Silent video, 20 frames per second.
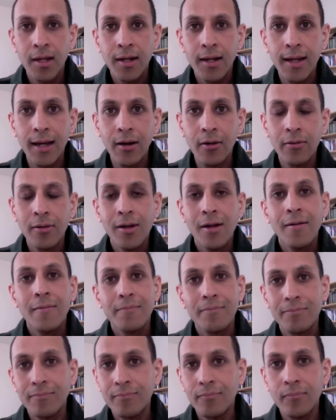Now,
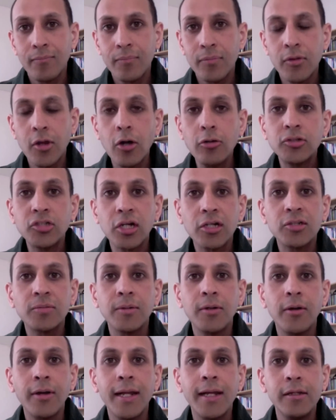no
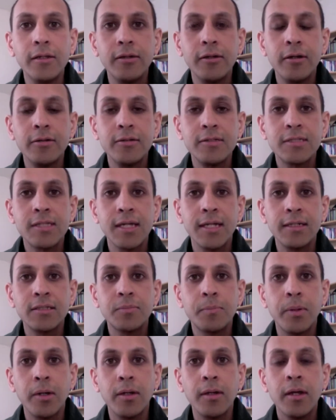judgment on any of those things,
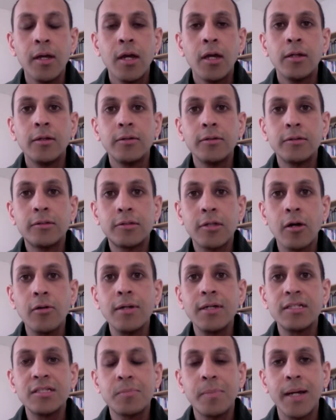but don't
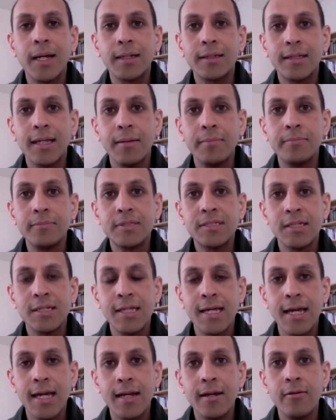expect them to
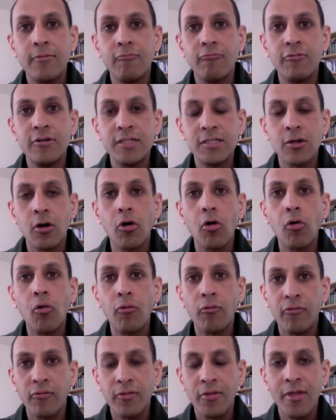then
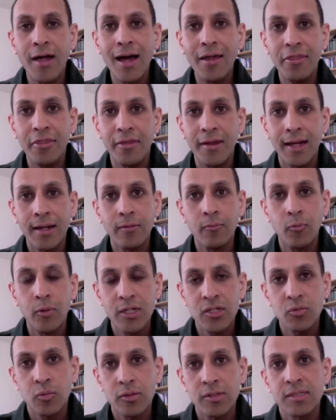resolve that thing
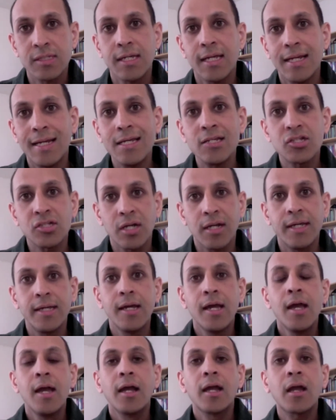which was initially
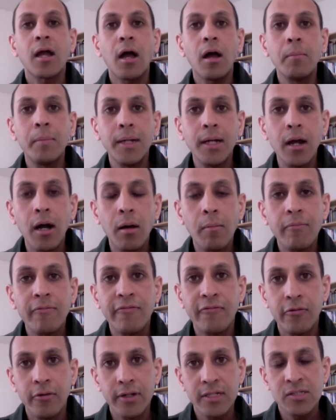coming up
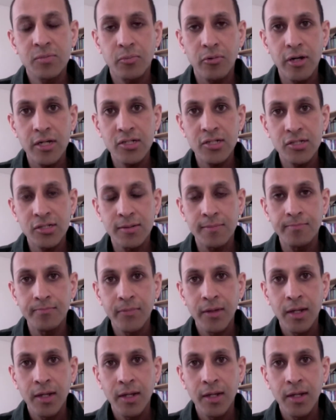for expression.